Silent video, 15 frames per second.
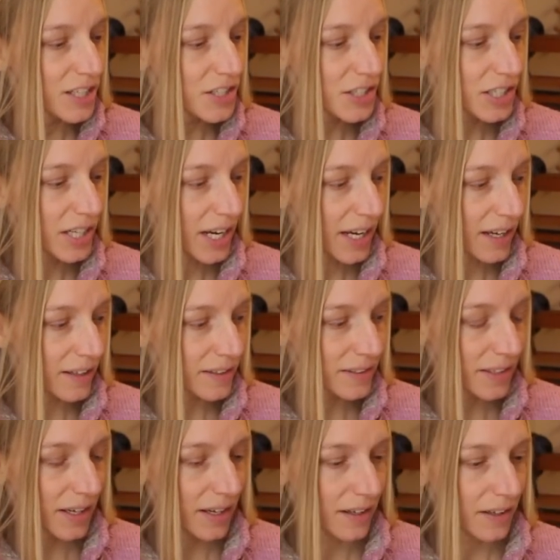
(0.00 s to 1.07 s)
She
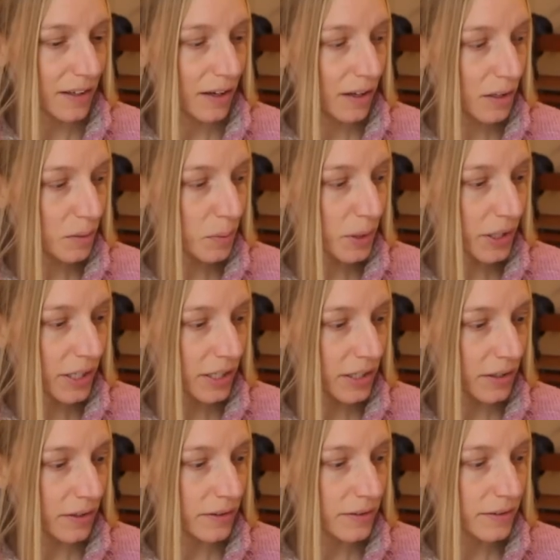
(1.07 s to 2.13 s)
has uh, colorwork in
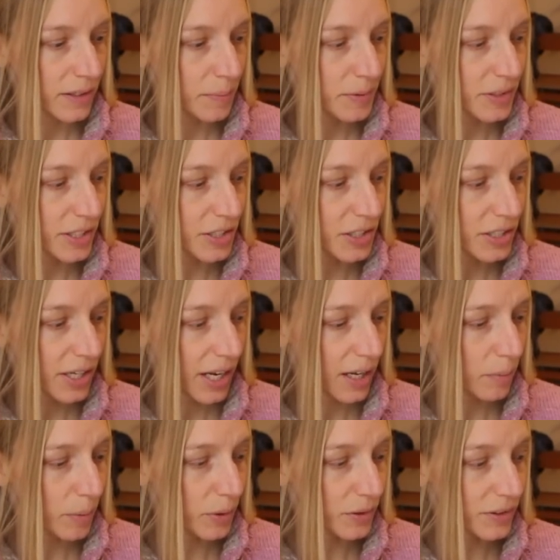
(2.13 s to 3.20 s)
here, slip stitch,
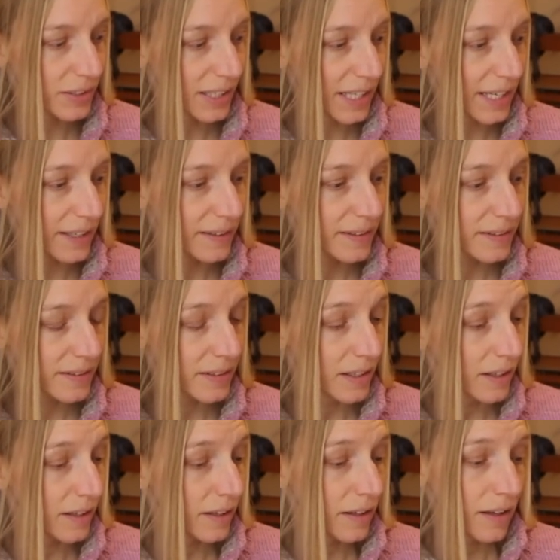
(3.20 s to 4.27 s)
cables, lace,
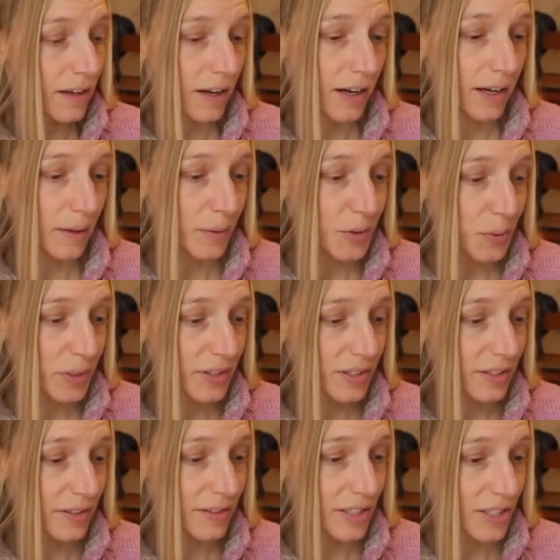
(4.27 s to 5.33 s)
Uh,
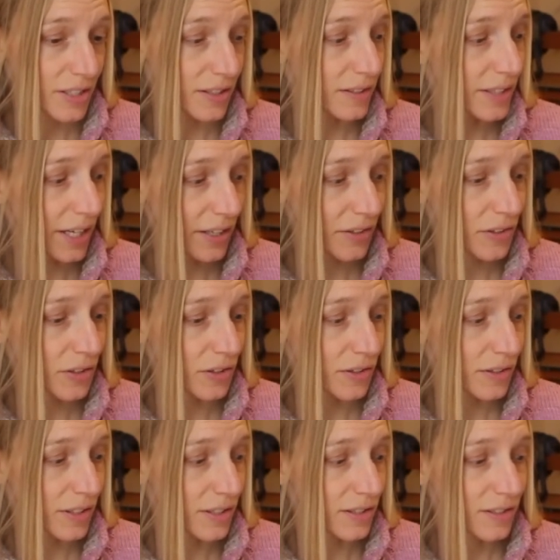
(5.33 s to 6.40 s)
twisted stitches, textured
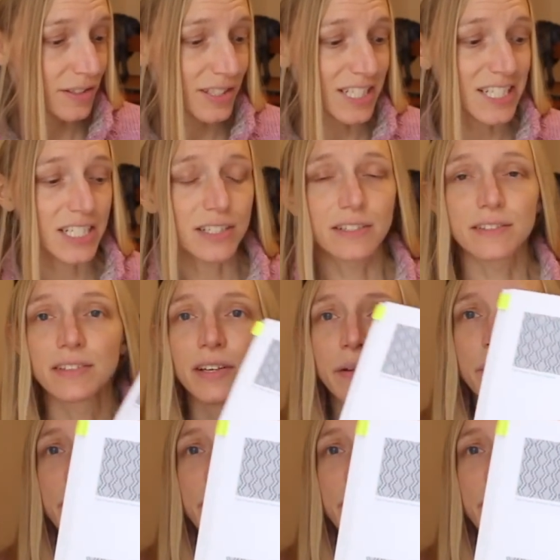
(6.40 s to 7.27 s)
stitches,